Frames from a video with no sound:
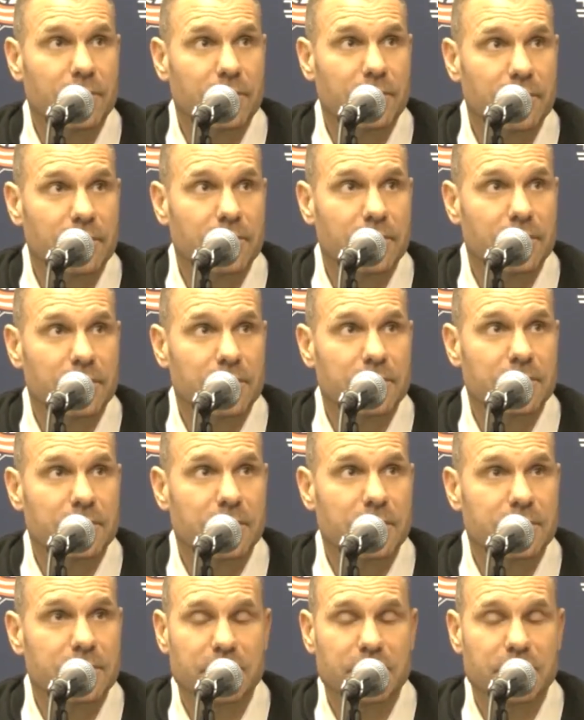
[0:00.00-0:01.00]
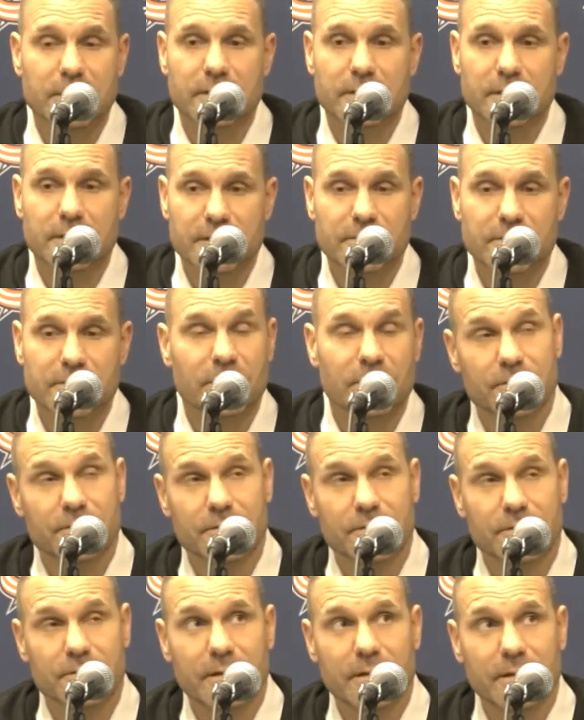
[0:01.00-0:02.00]
They're that's a that's a
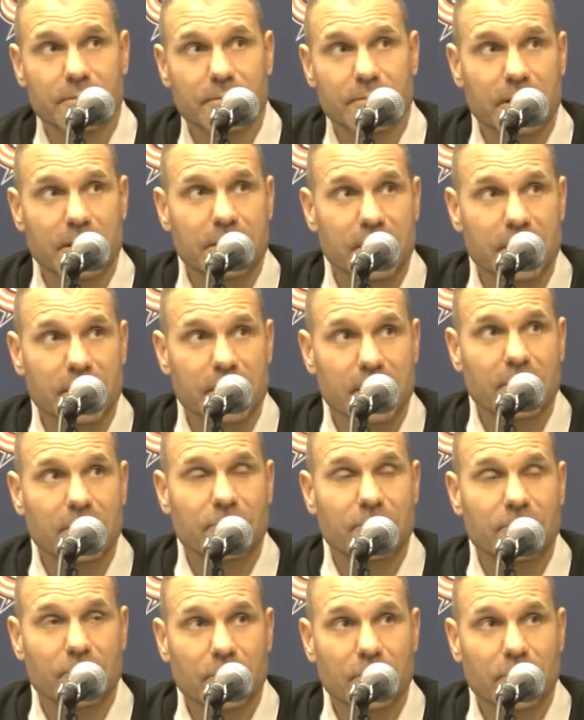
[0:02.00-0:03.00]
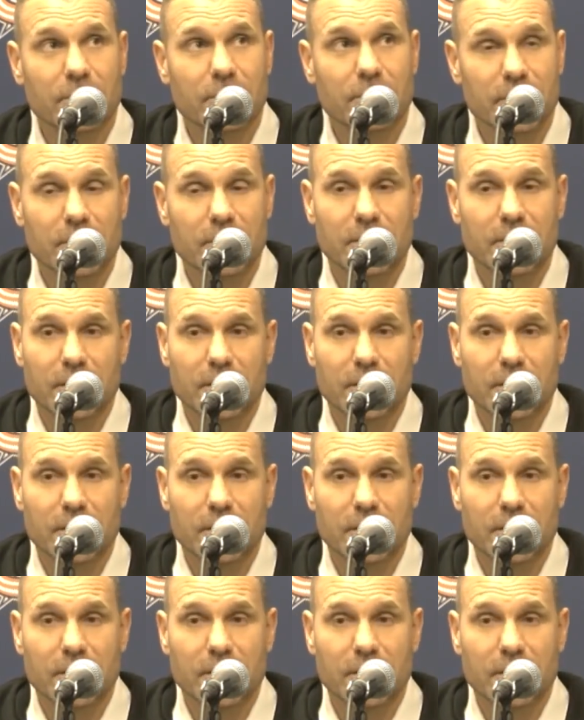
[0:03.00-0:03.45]
veteran team that, that got four